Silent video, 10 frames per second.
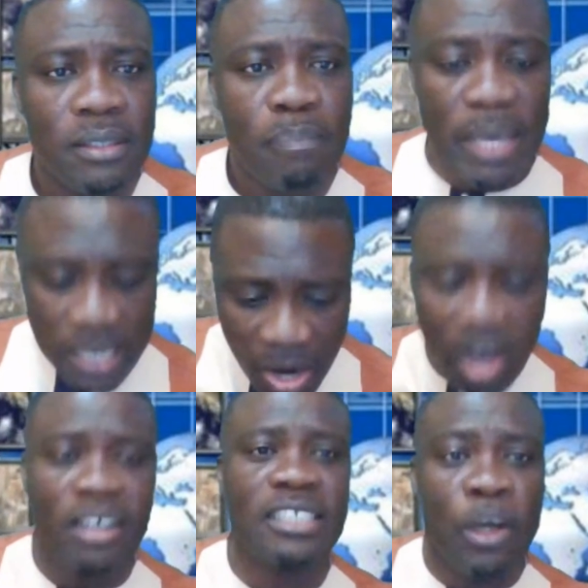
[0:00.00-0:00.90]

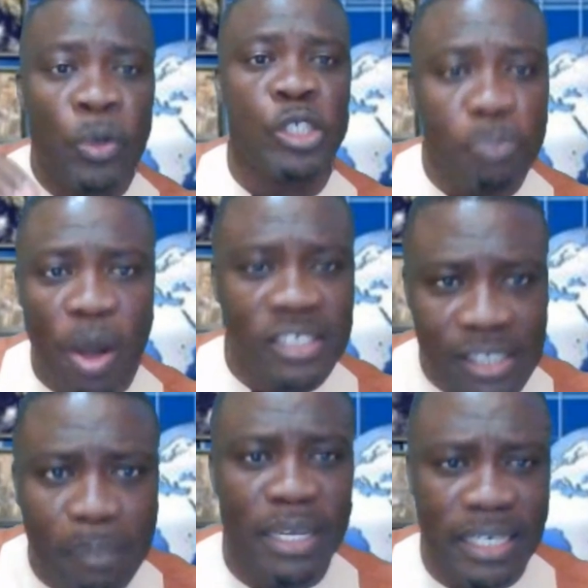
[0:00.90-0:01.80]
because the
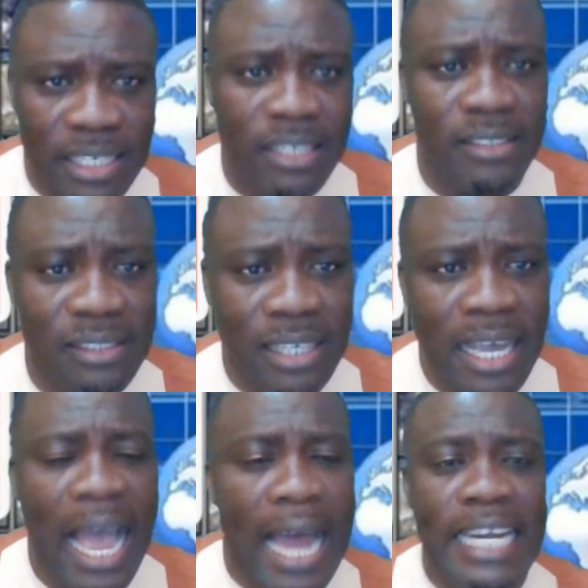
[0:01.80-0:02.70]
responsibilities
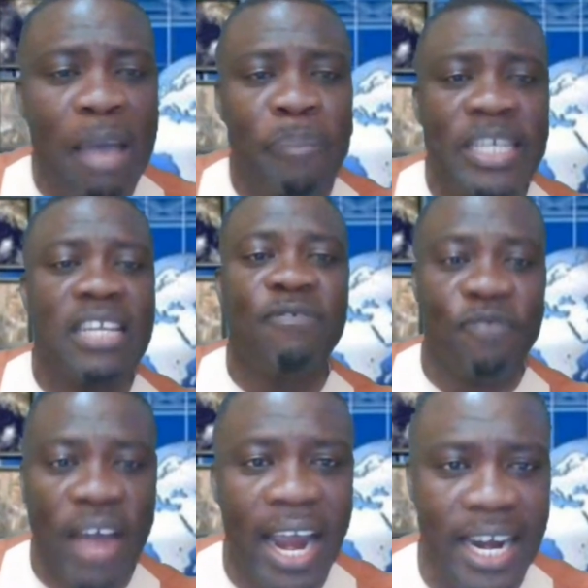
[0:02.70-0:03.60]
are not being
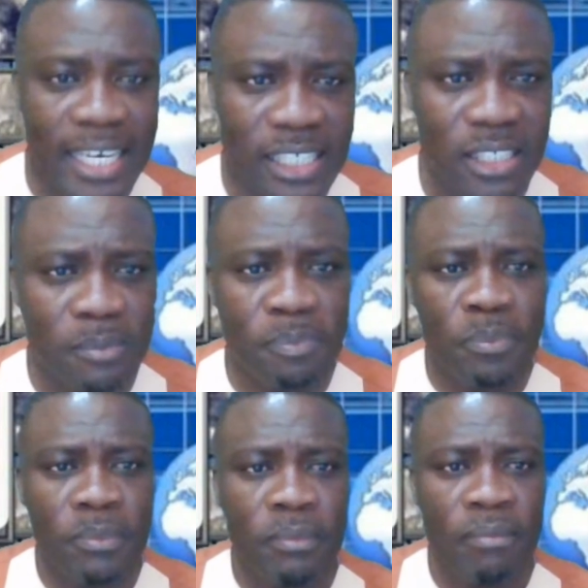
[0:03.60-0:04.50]
defined.
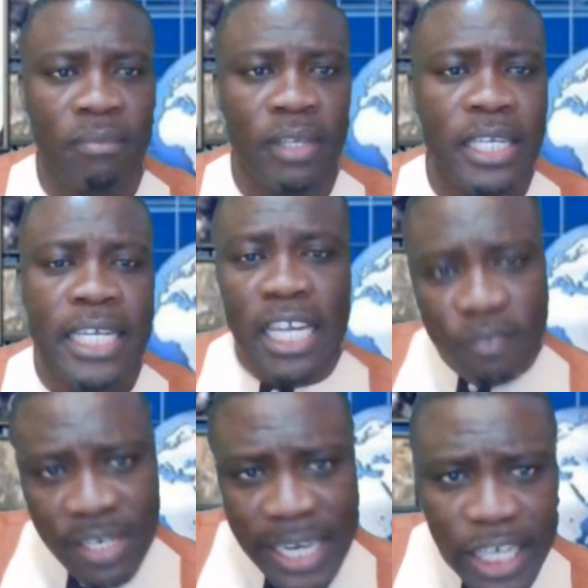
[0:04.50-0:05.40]

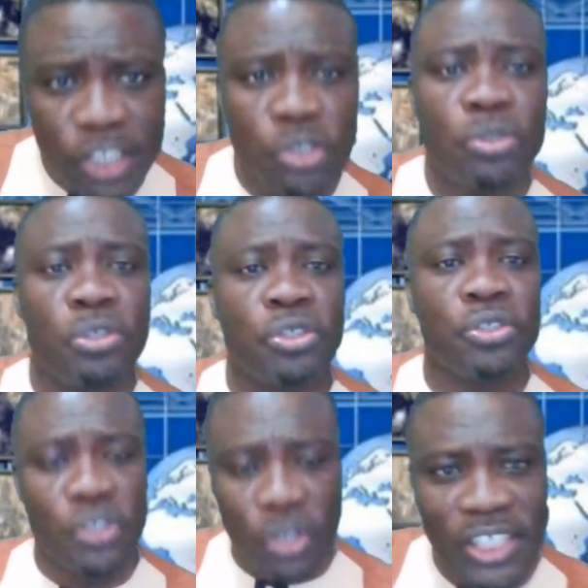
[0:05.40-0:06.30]
Even the
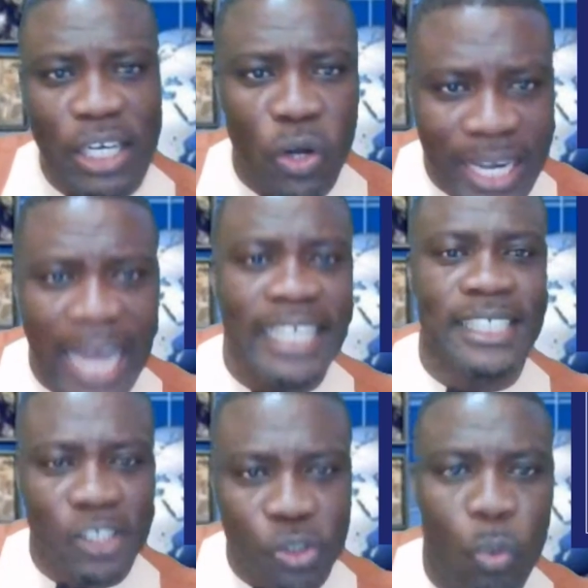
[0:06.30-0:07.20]
institutions or the
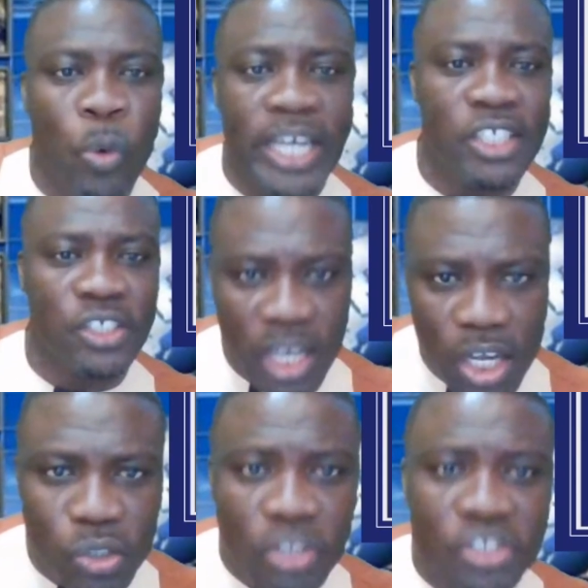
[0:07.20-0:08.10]
localities to which
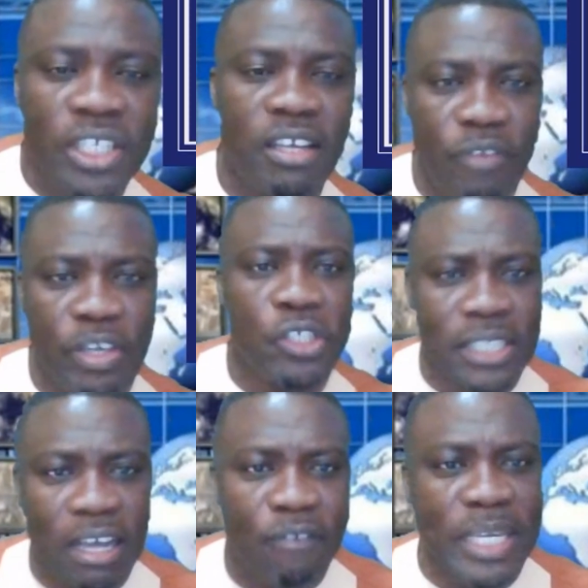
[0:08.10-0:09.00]
those individuals
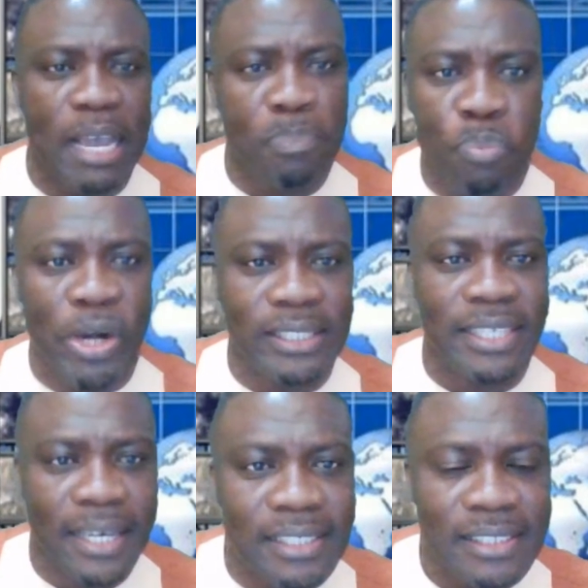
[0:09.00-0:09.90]
have been
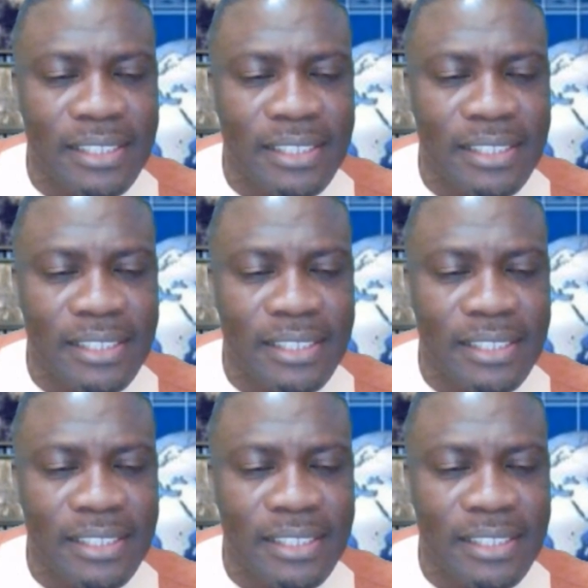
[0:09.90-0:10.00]
appointed,